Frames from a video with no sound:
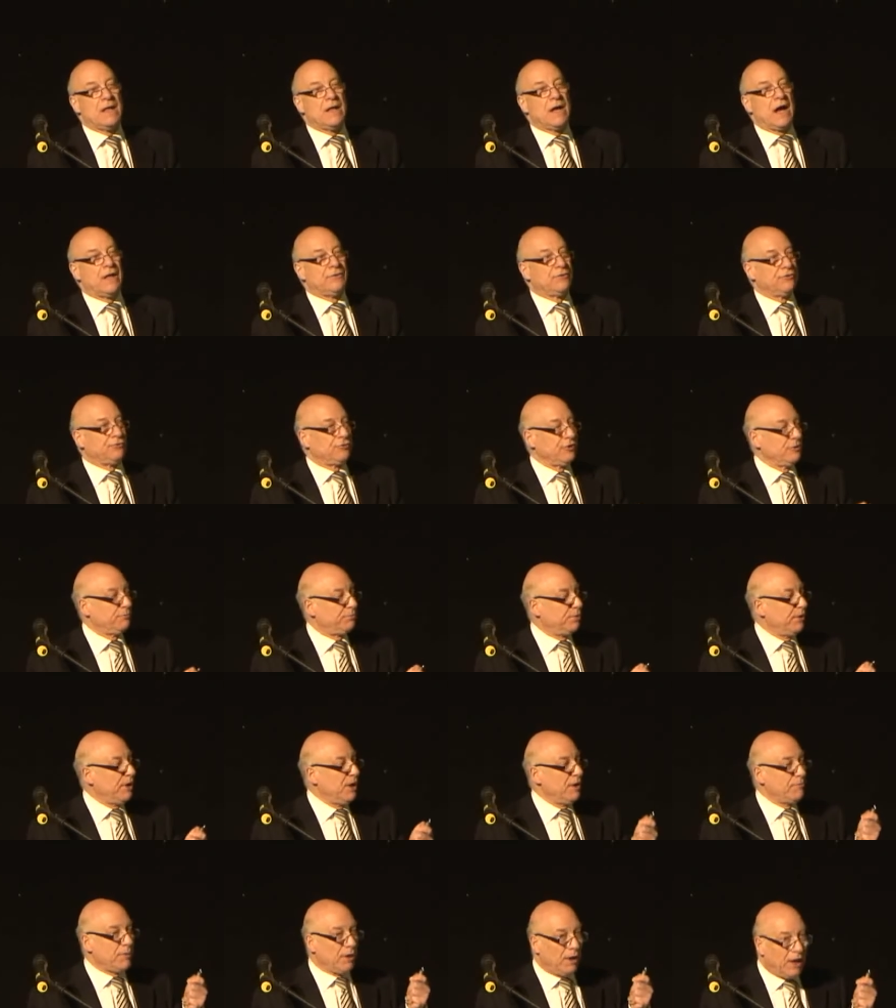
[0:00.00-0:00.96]
And the
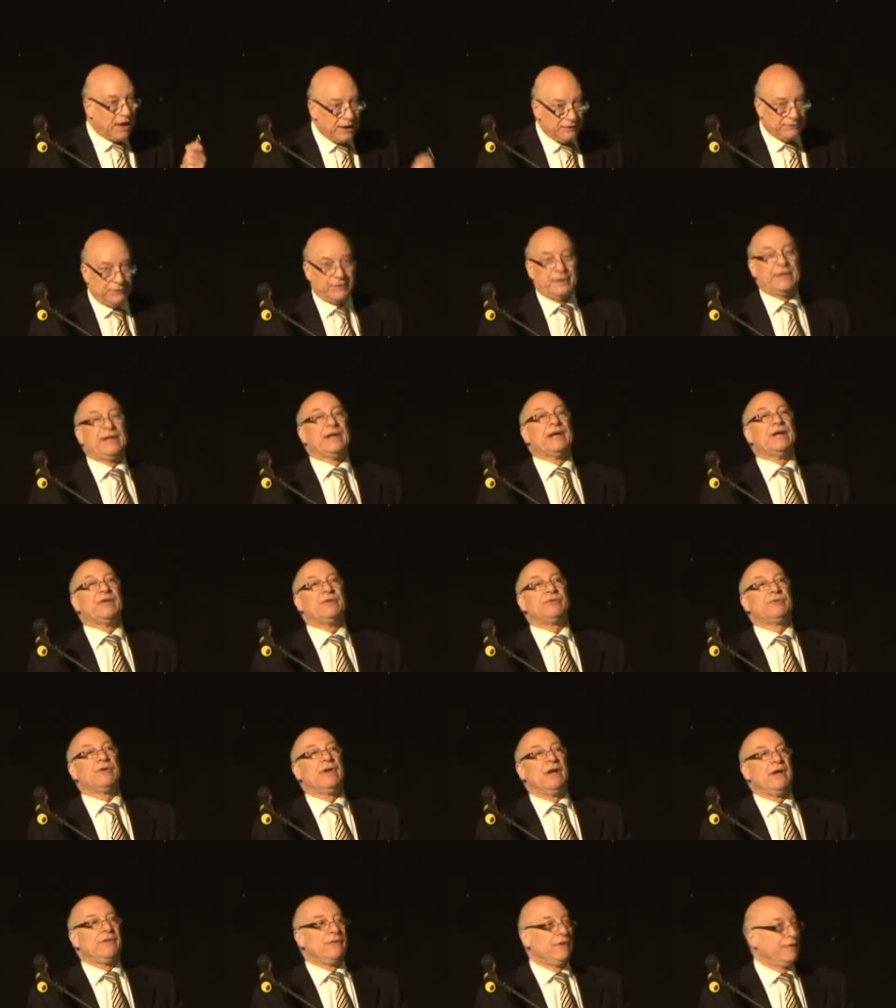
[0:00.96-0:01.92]
superb irony is
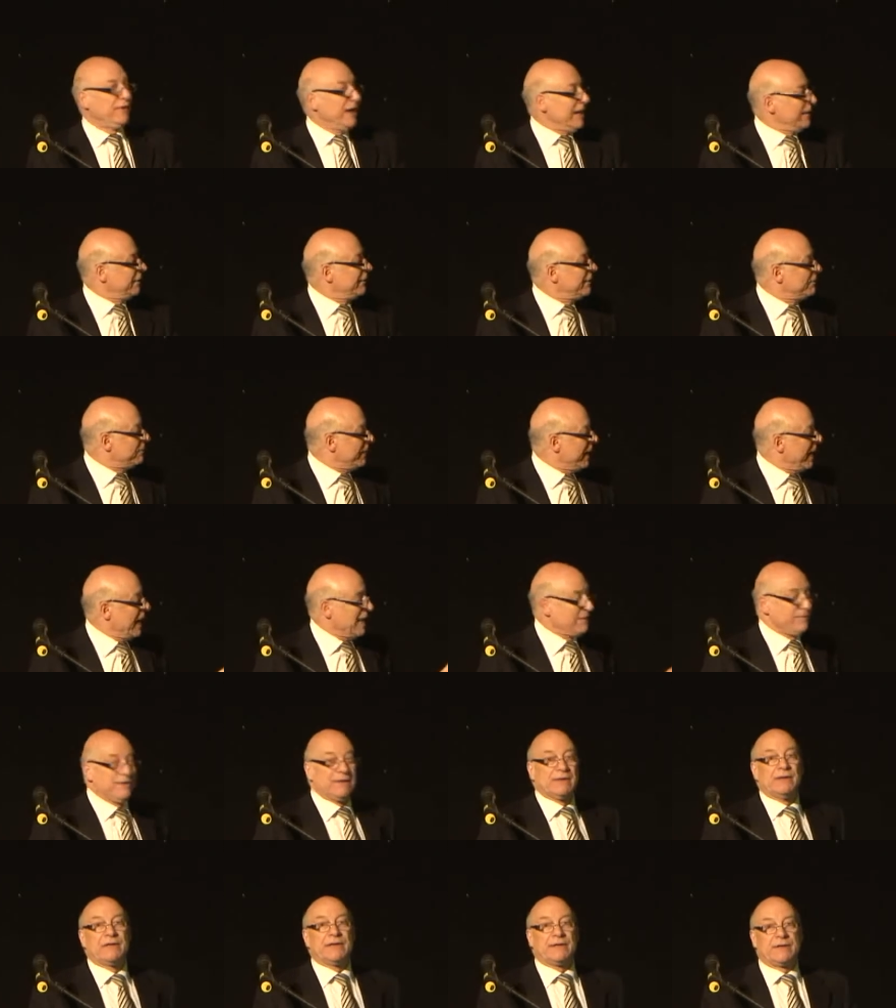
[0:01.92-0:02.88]
they're actually
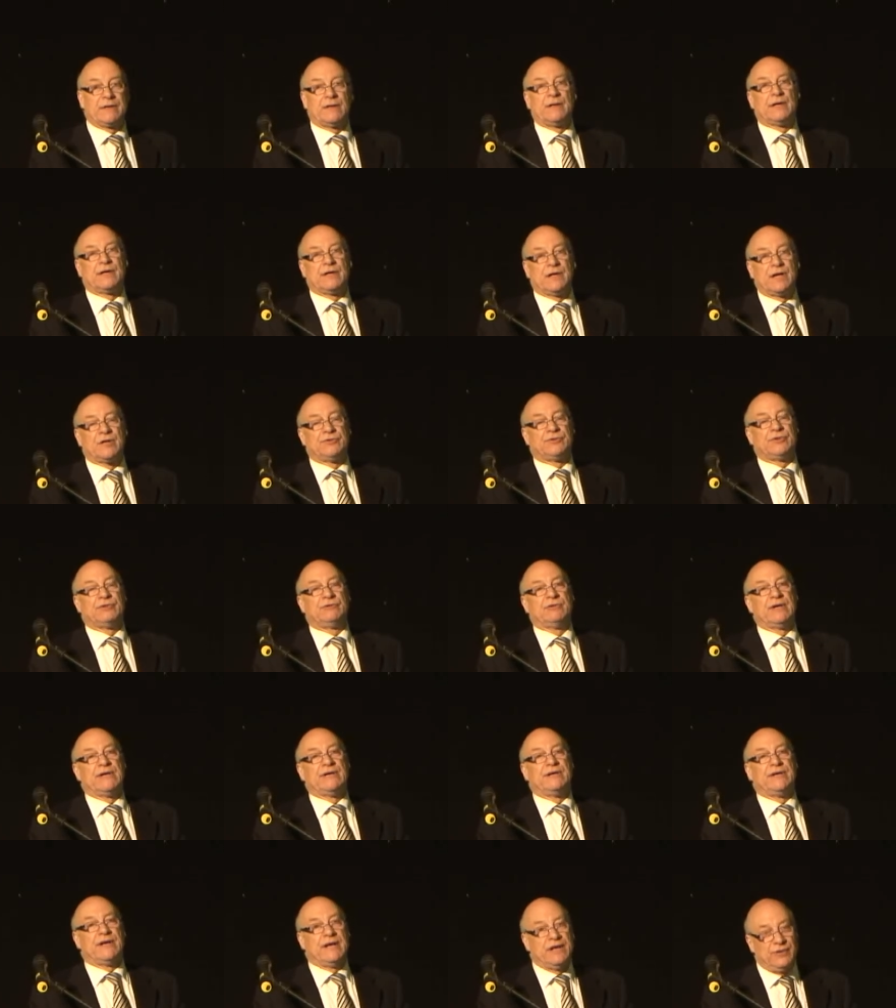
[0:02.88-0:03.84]
behaving like ionizing
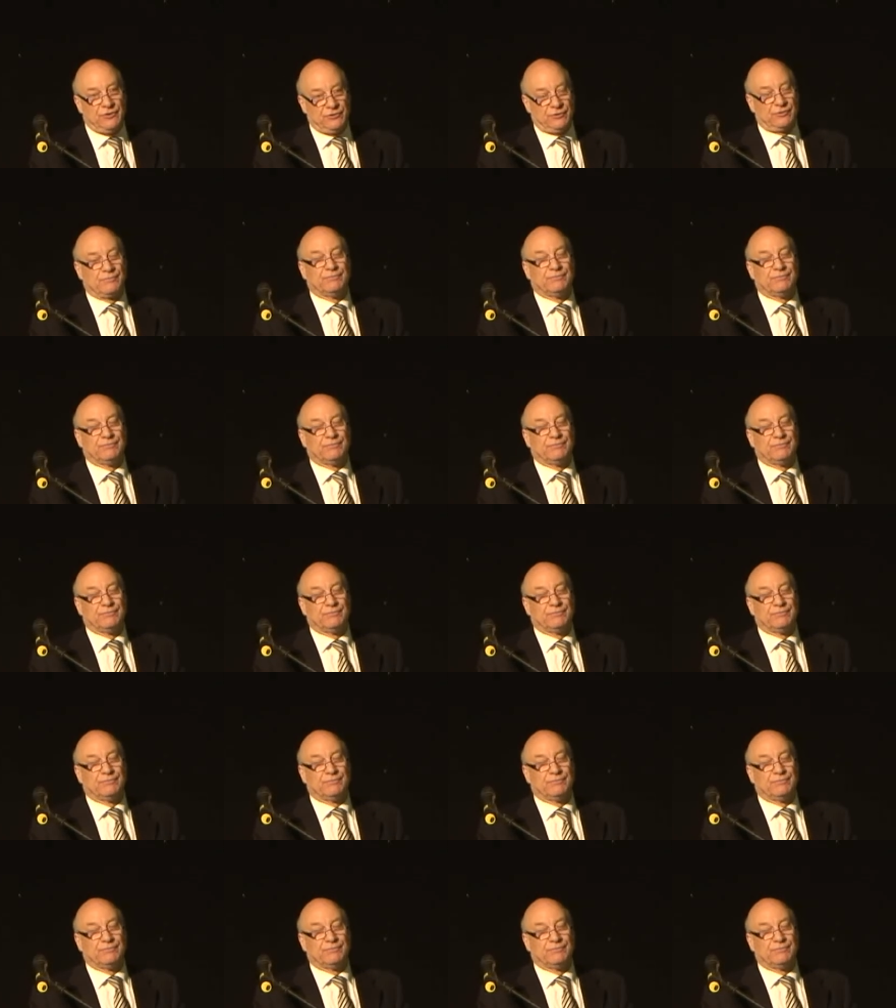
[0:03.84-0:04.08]
radiation,